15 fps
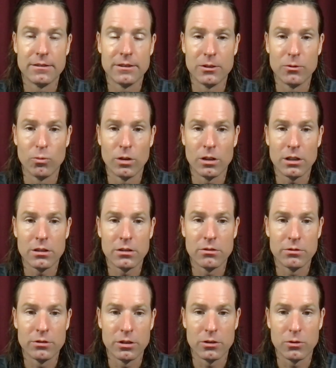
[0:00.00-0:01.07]
Didn't work.
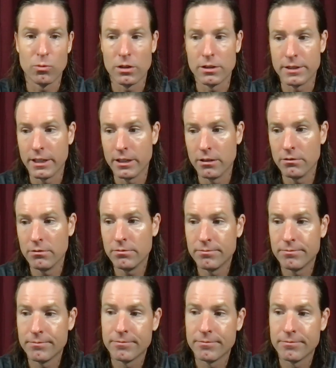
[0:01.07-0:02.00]
Took the wall down.